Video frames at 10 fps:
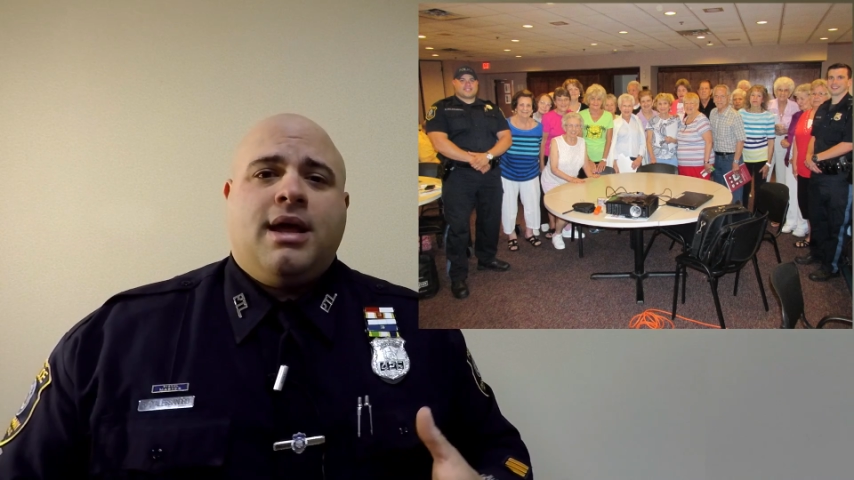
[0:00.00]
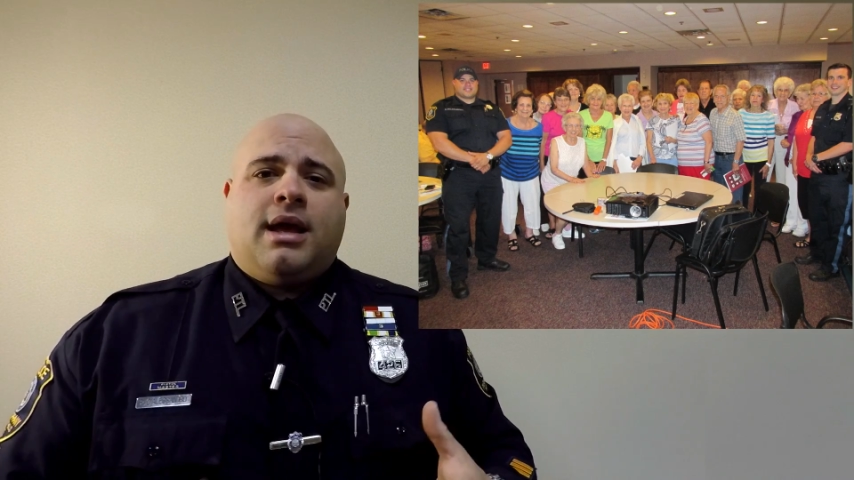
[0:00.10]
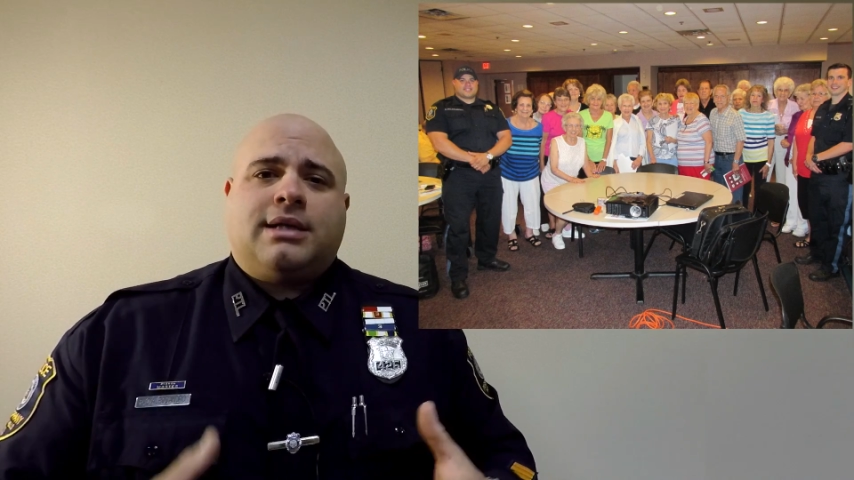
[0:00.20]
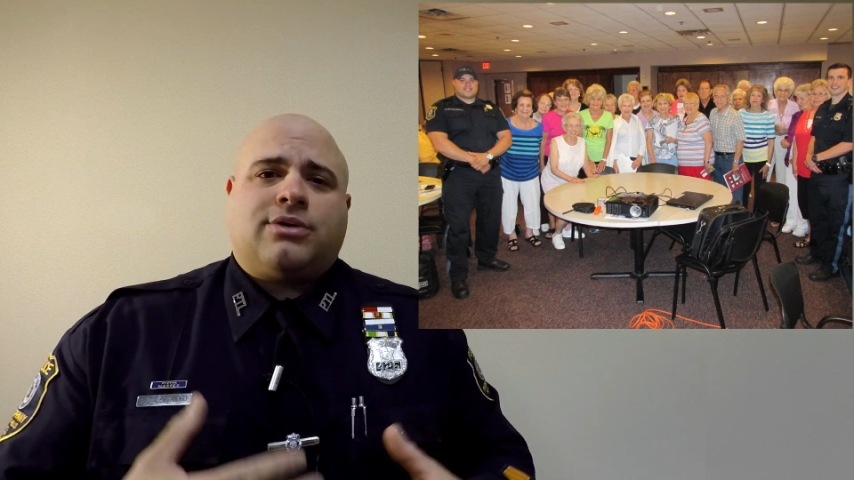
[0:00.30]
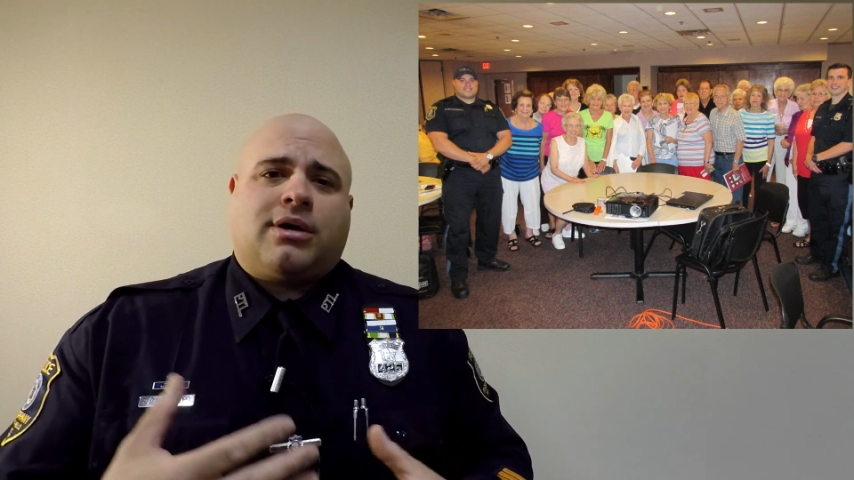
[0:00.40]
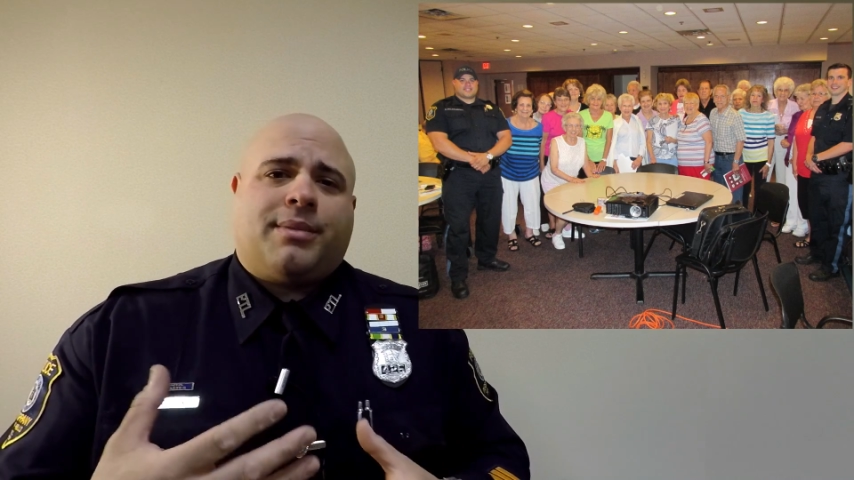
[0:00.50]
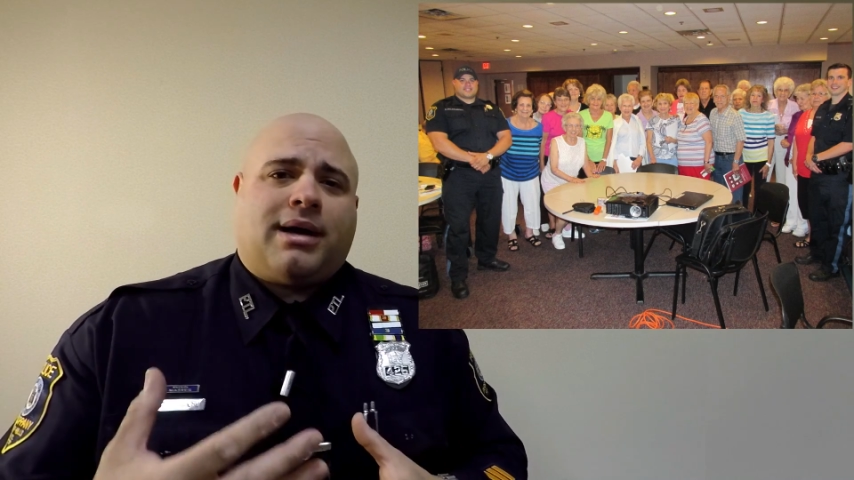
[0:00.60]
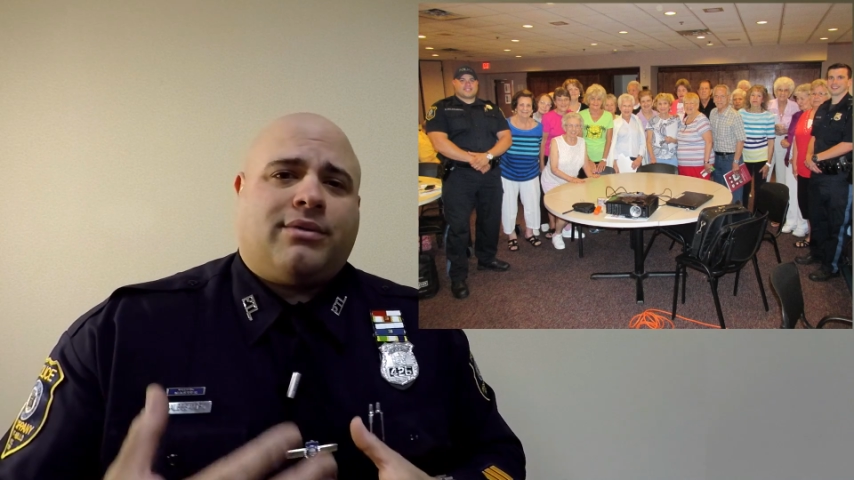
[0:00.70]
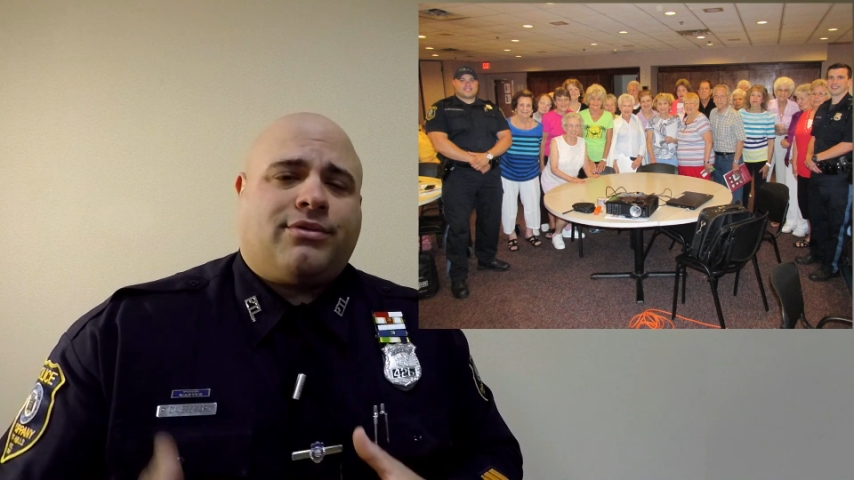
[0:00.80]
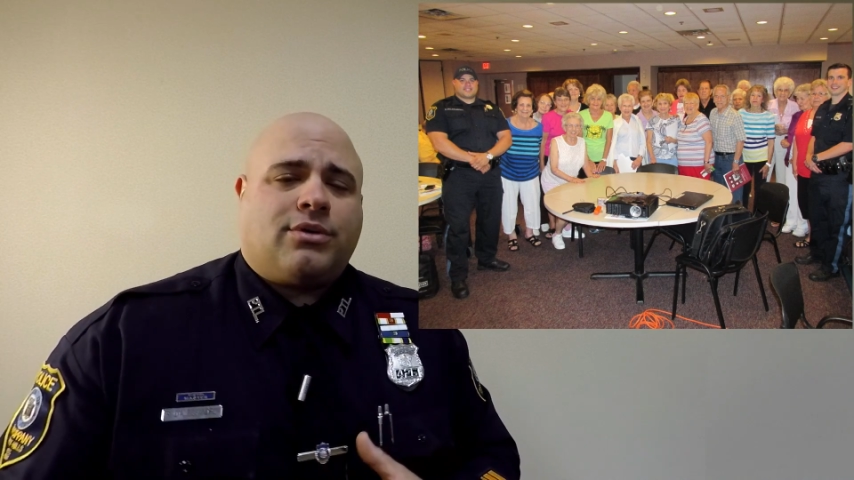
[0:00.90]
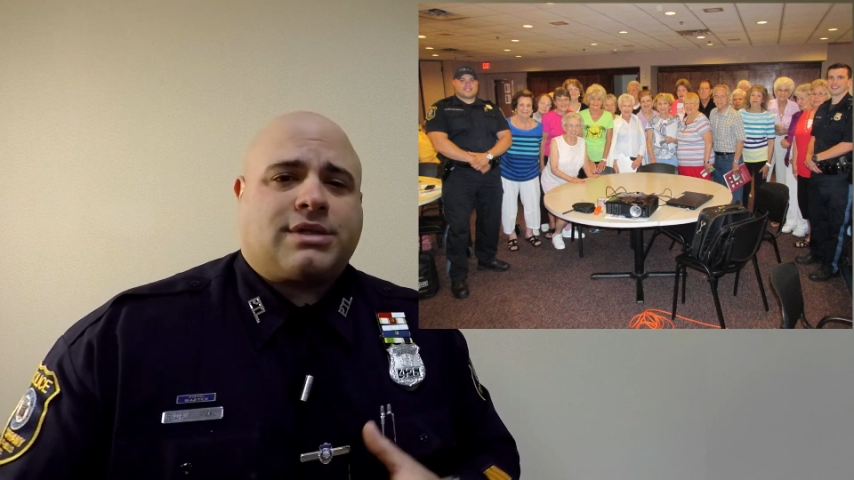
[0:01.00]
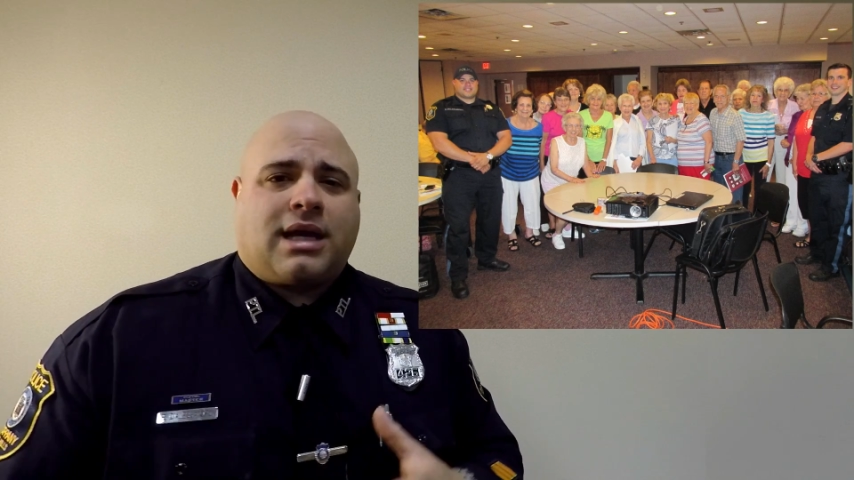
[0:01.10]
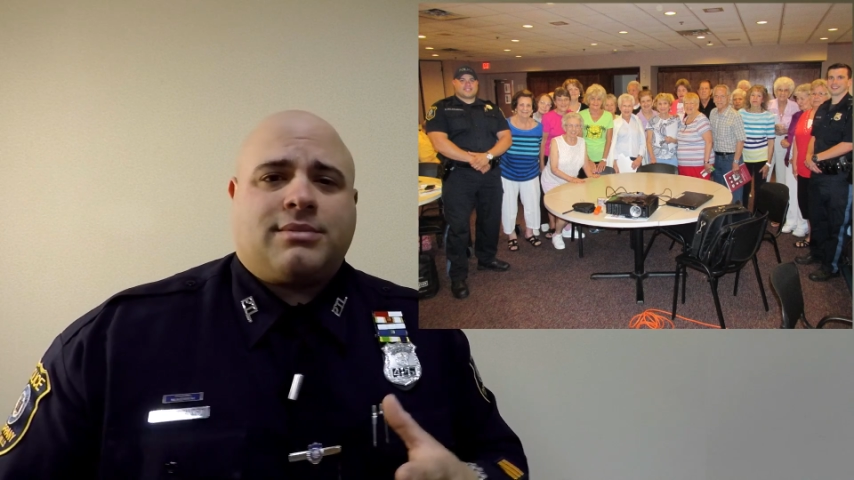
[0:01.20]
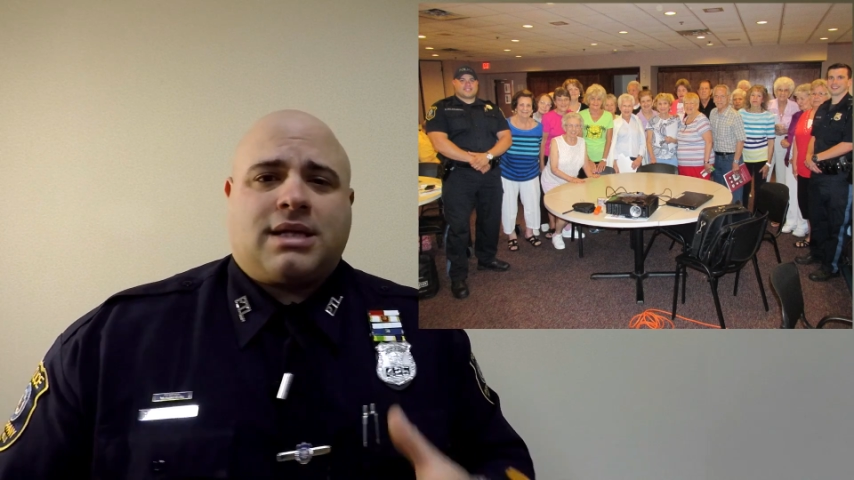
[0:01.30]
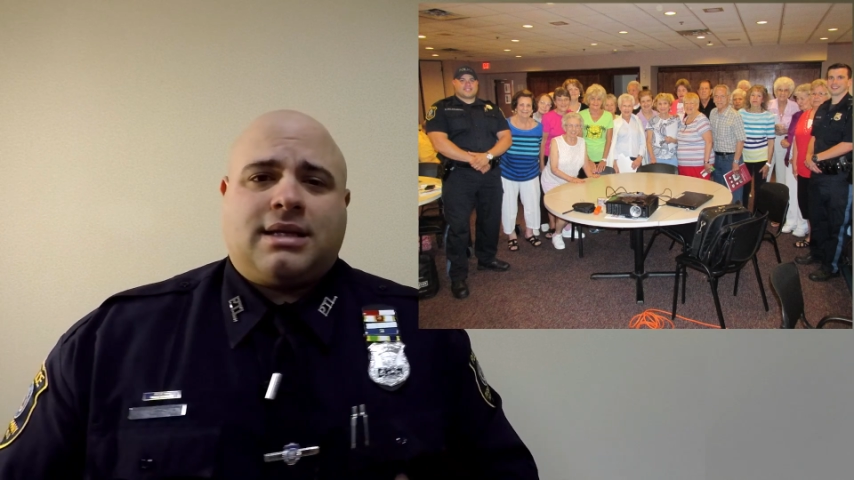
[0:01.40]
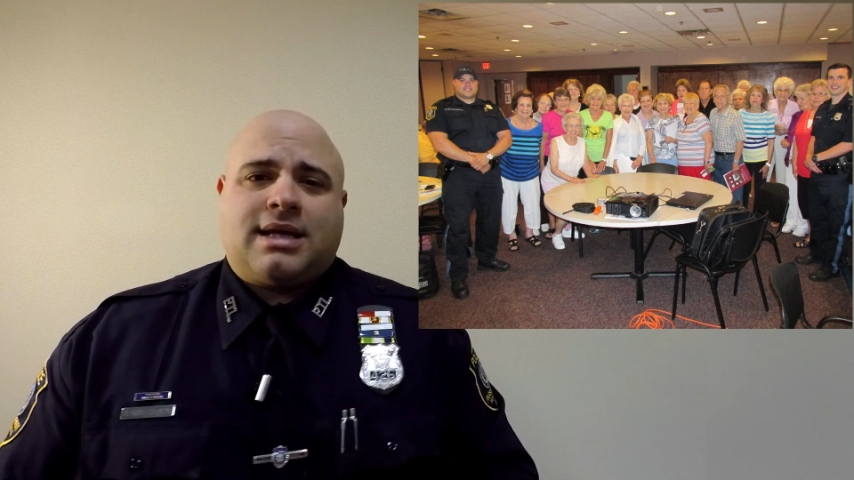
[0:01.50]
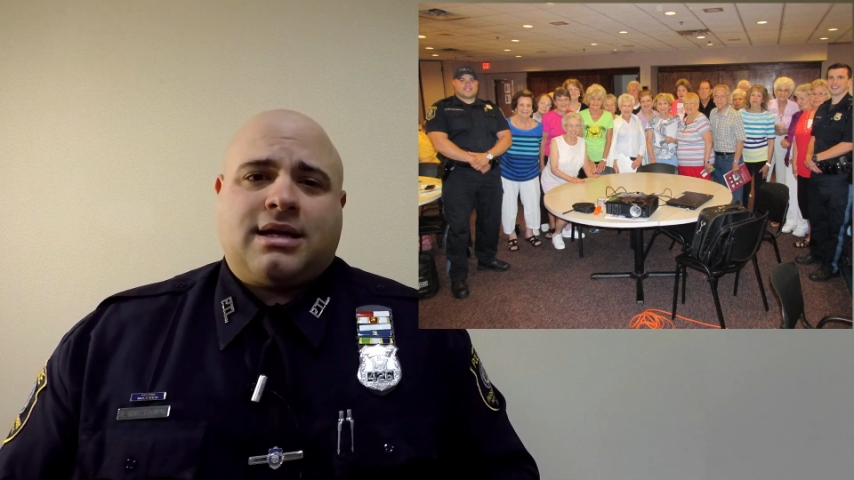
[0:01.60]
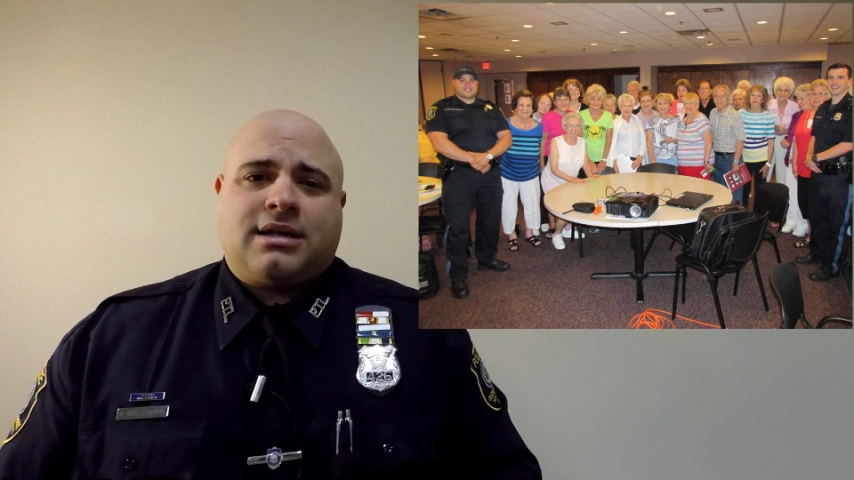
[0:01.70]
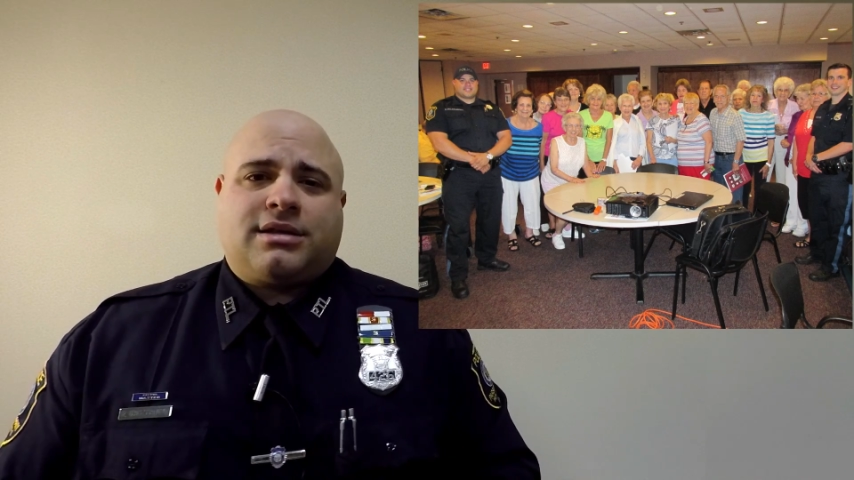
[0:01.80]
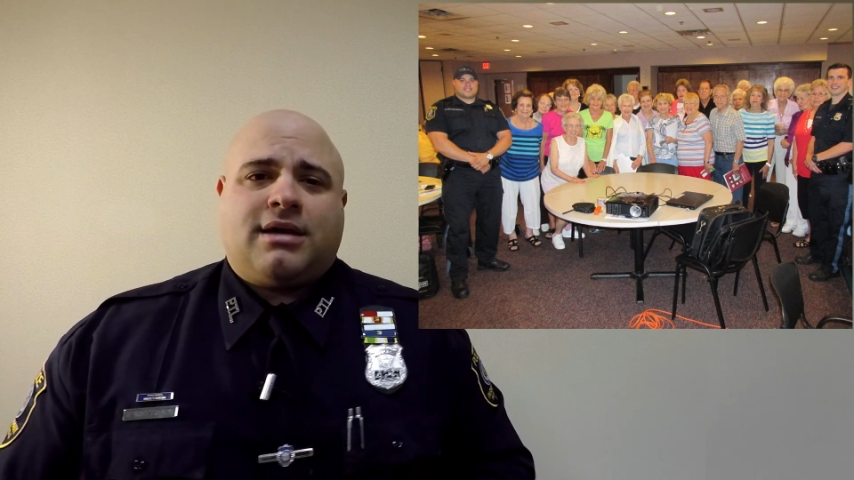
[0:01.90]
and talk about phone scams and
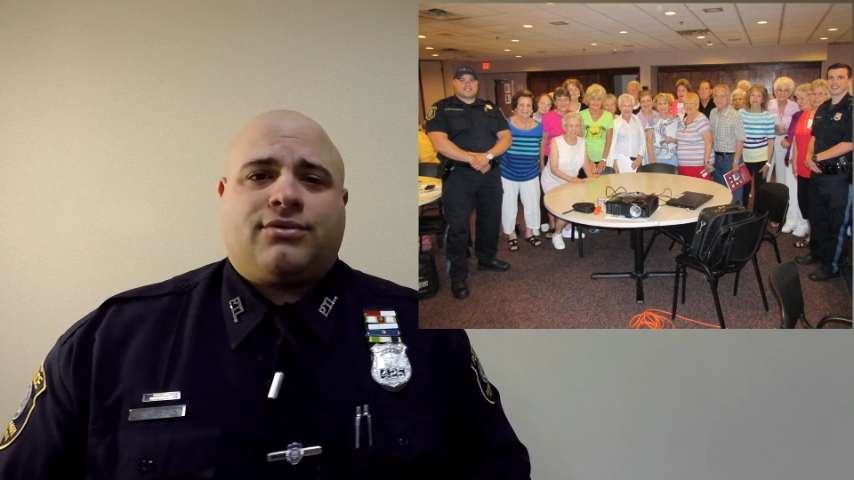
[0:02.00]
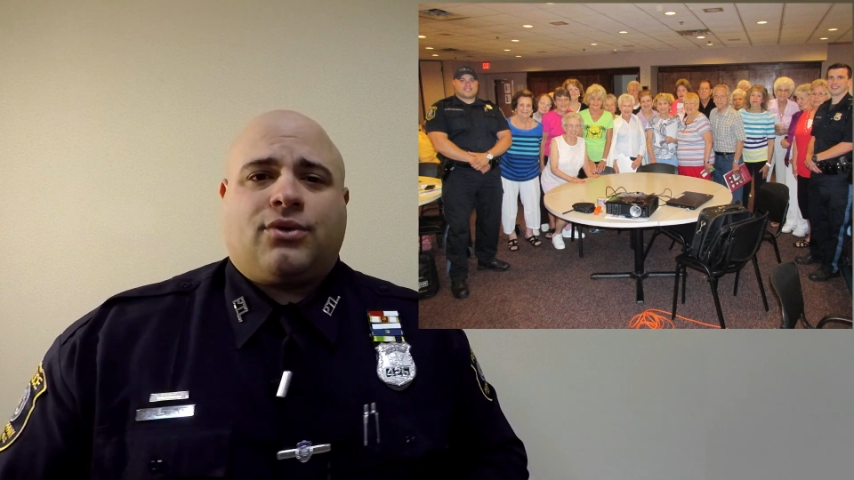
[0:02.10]
identity theft,